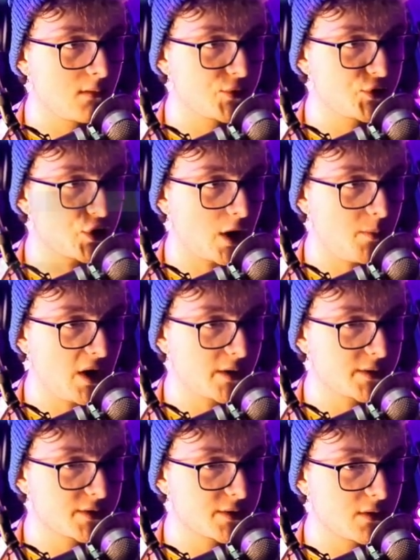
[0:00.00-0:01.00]

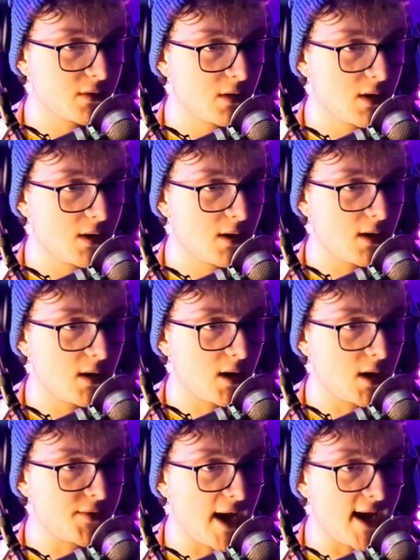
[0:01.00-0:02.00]
Starbucks.
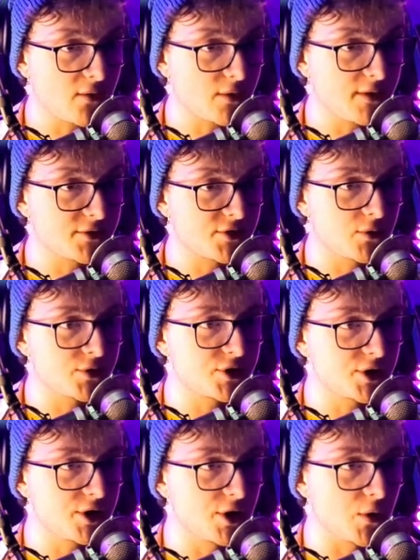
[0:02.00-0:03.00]
Uh, that area is on
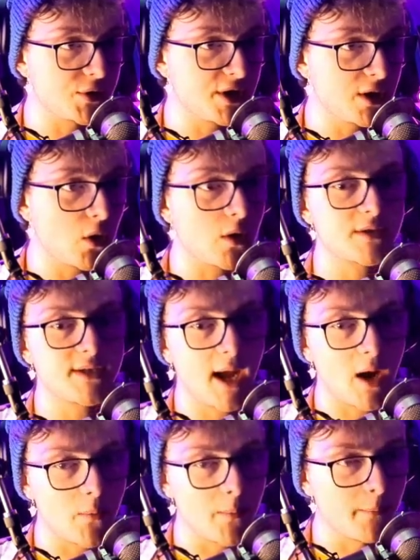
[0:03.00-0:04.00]
security
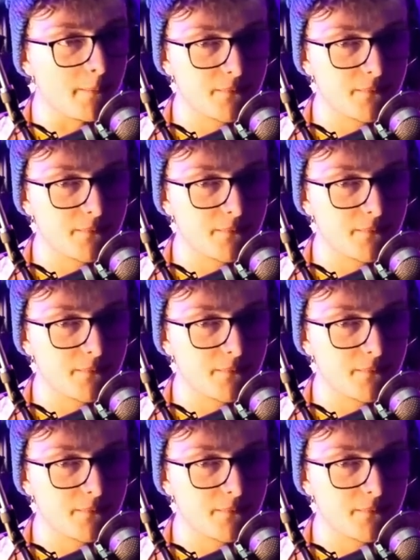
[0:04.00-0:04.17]
lockdown.